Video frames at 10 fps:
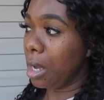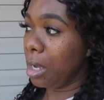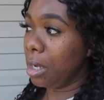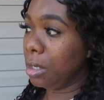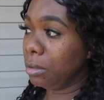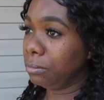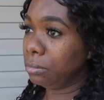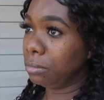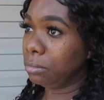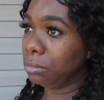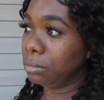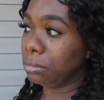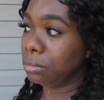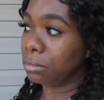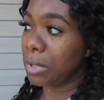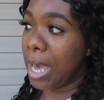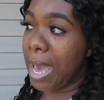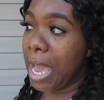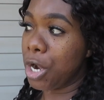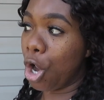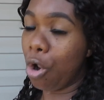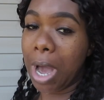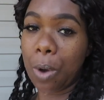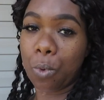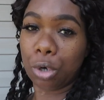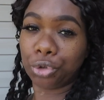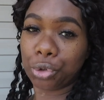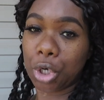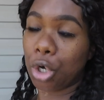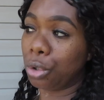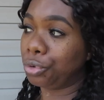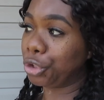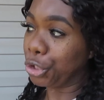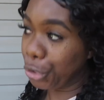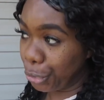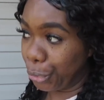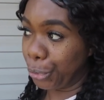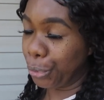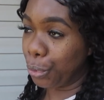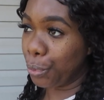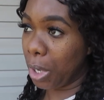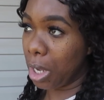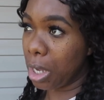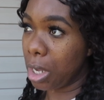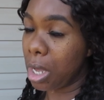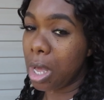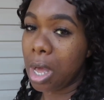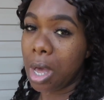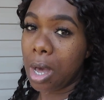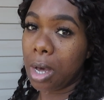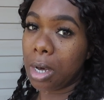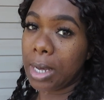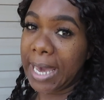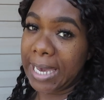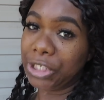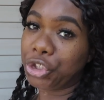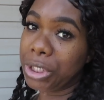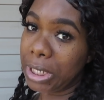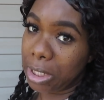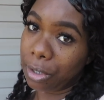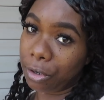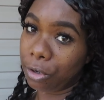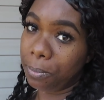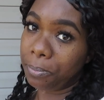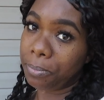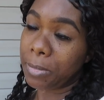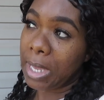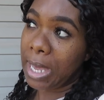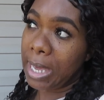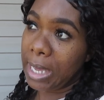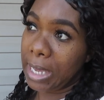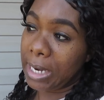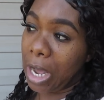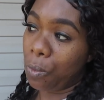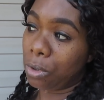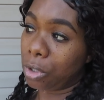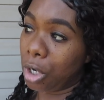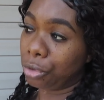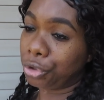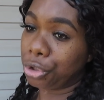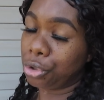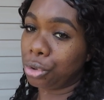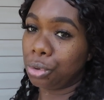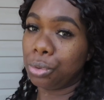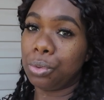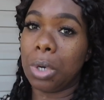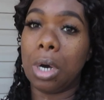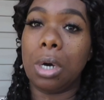I know I want to go to H&M, and I want to go to